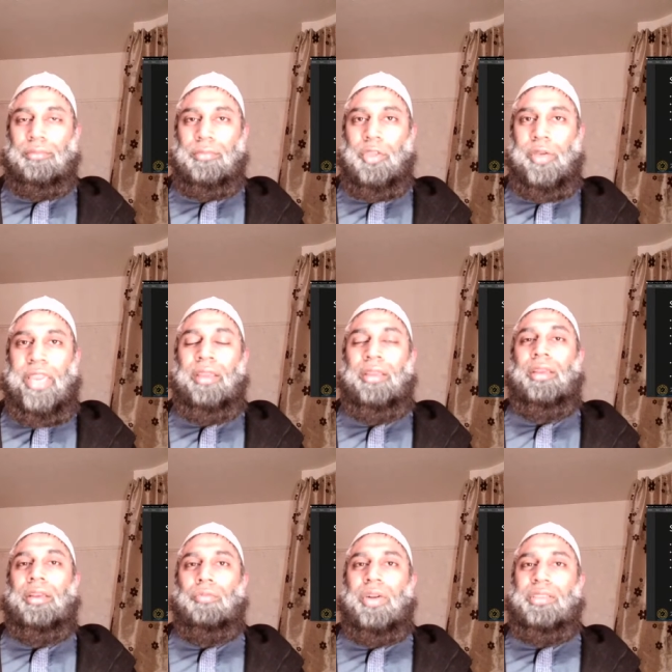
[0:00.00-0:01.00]
Okay,
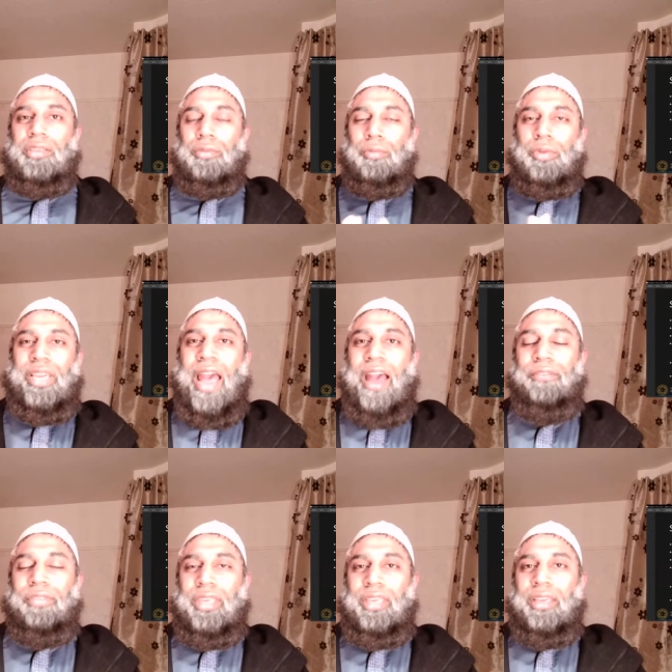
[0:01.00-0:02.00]
once we
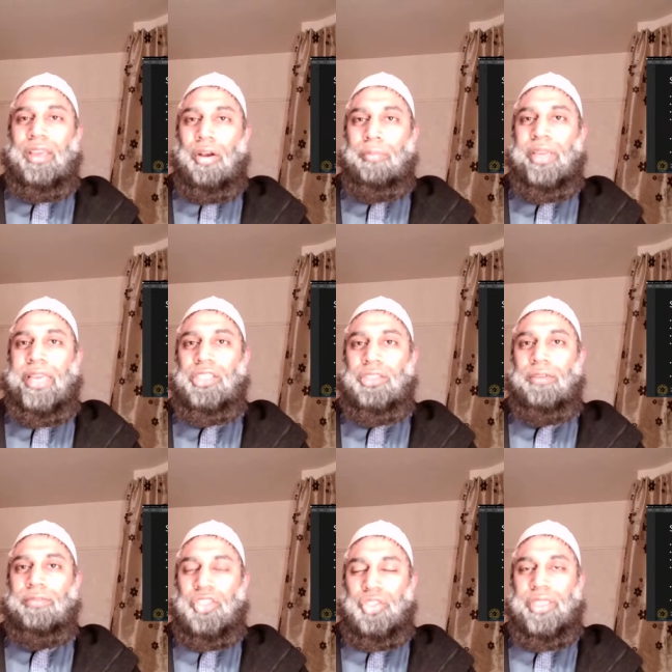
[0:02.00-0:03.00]
have the obligation
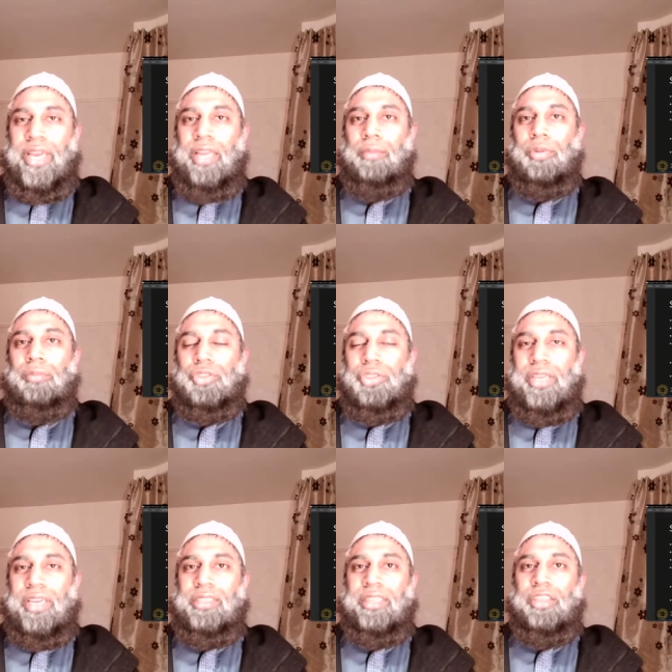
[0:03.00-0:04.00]
of ijtihad upon
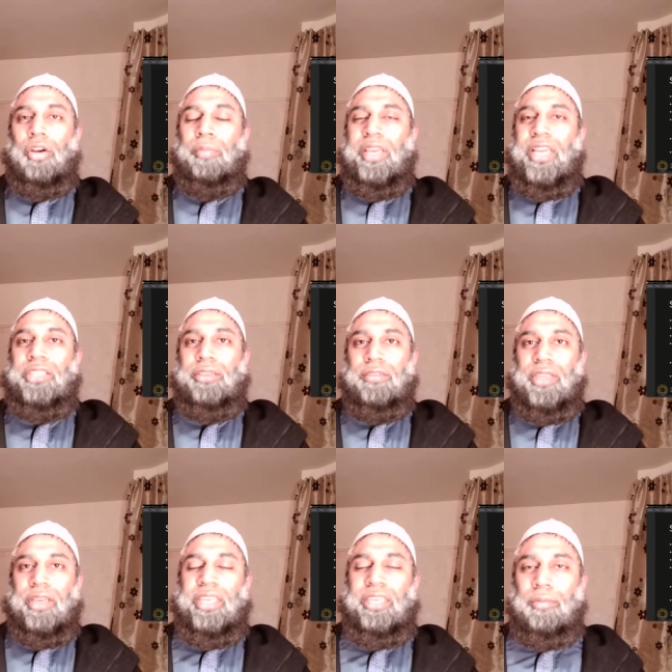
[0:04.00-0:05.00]
mujtahids and the obligation of
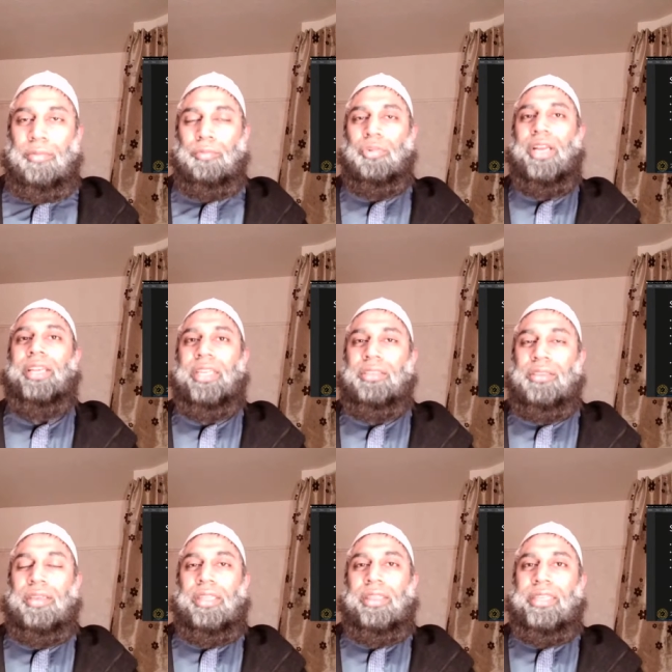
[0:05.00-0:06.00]
taqlid upon muqallids,
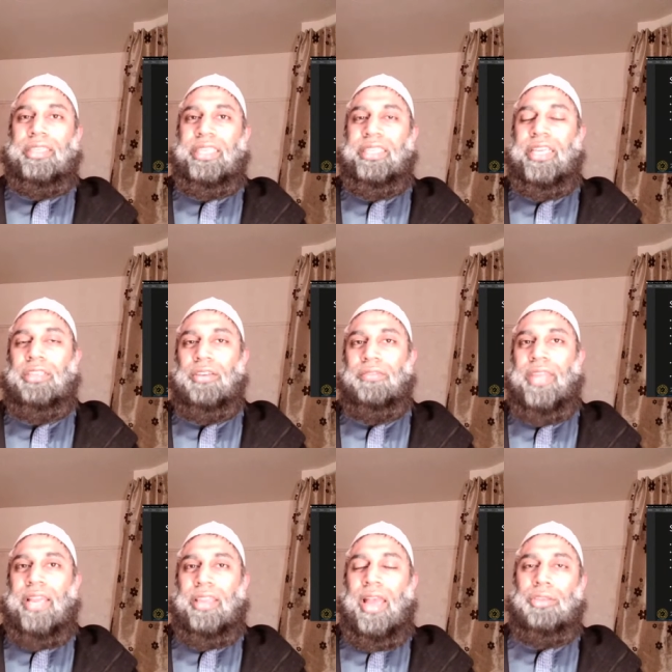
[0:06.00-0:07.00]
the details of
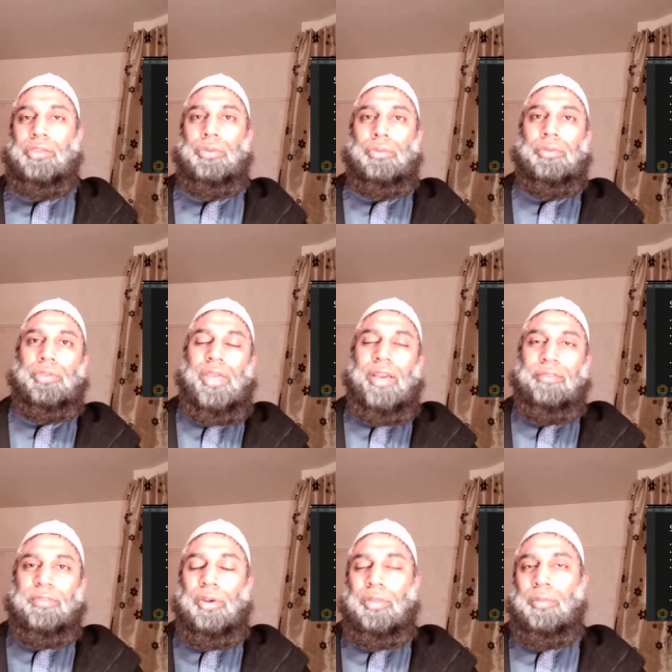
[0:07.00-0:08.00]
that, as to do you have to
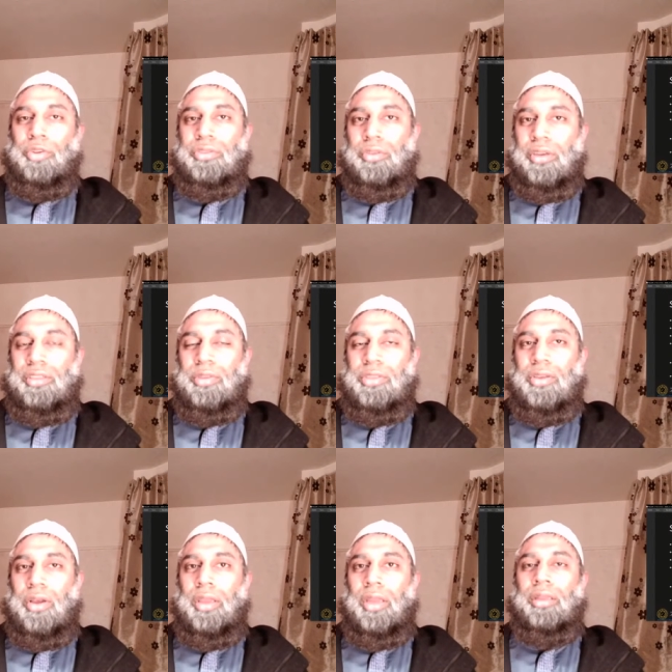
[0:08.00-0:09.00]
follow the most knowledgeable
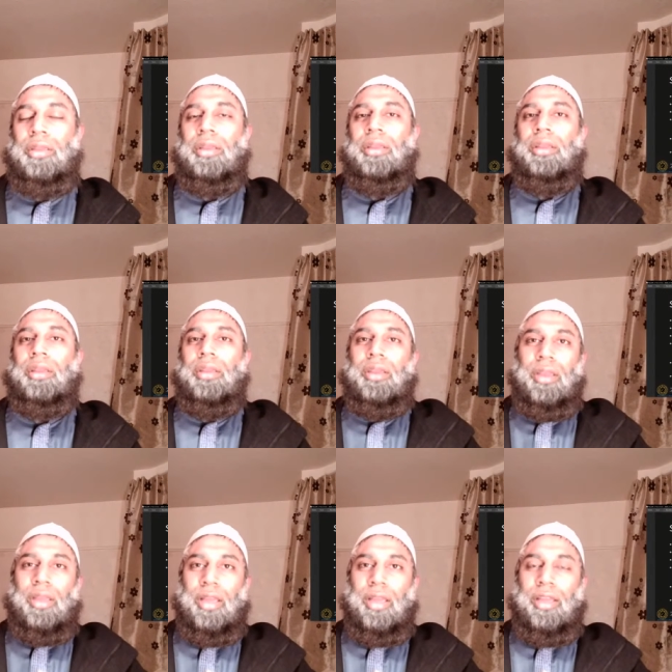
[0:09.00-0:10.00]
scholar
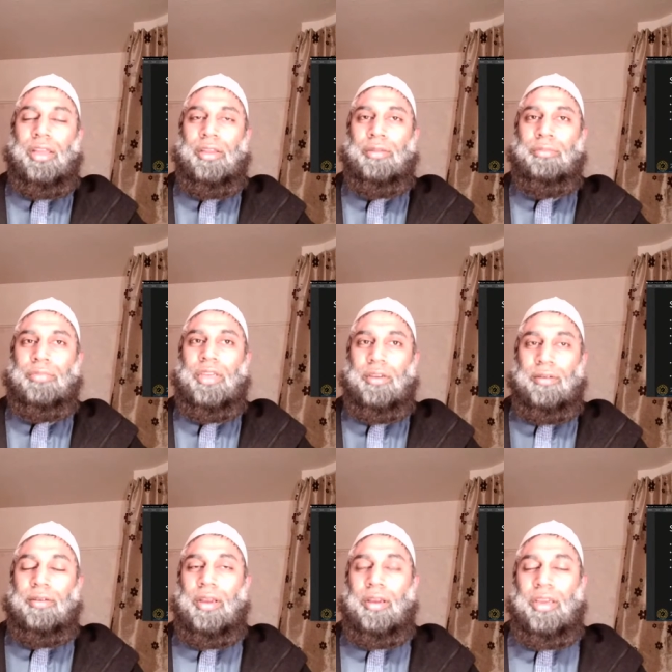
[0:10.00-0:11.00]

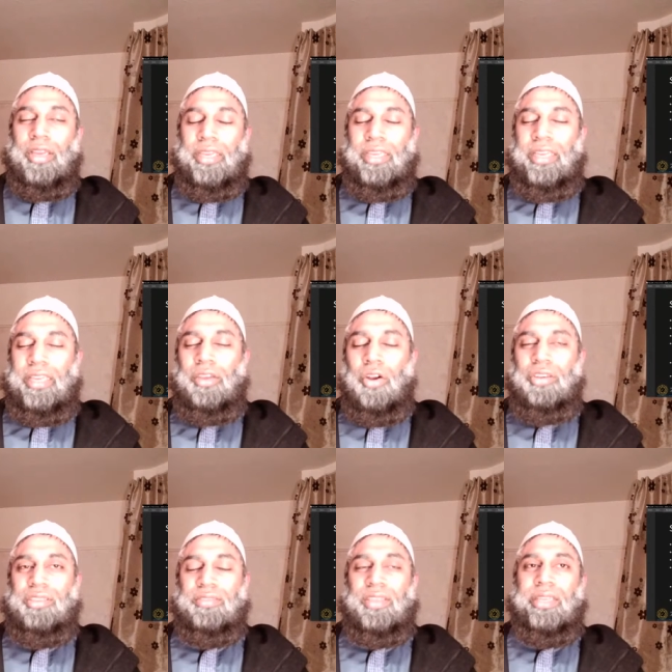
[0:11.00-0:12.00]
in the
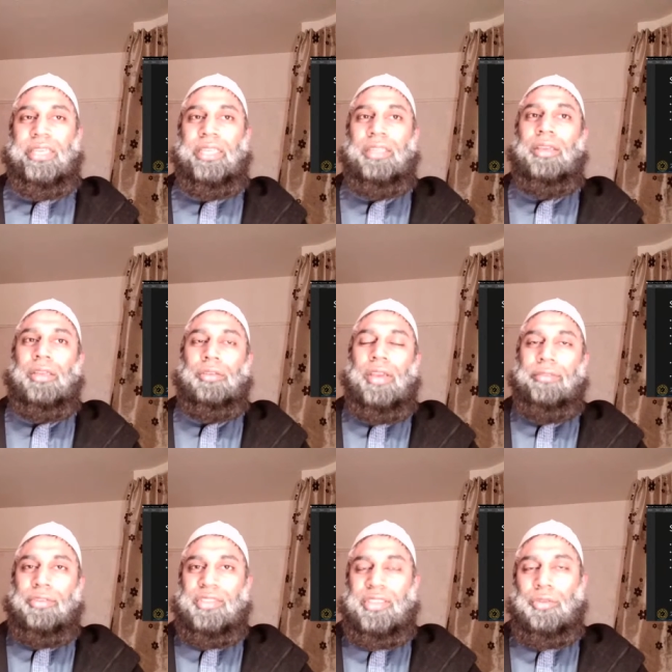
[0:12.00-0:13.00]
context of taqlid, do you have
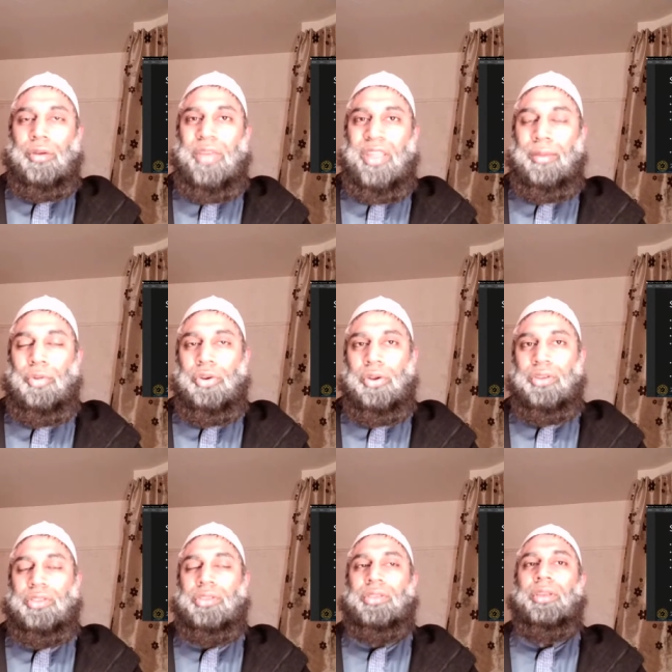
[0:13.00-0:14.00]
to stick to a madhab or
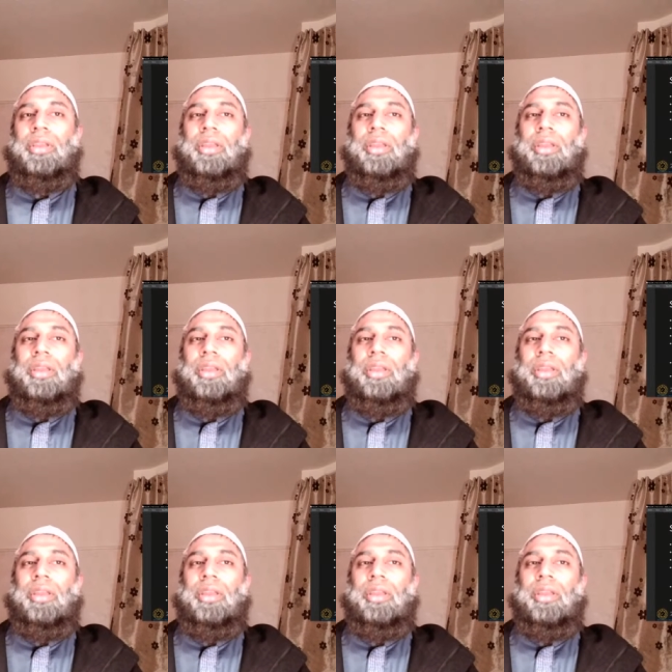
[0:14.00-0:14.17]
not,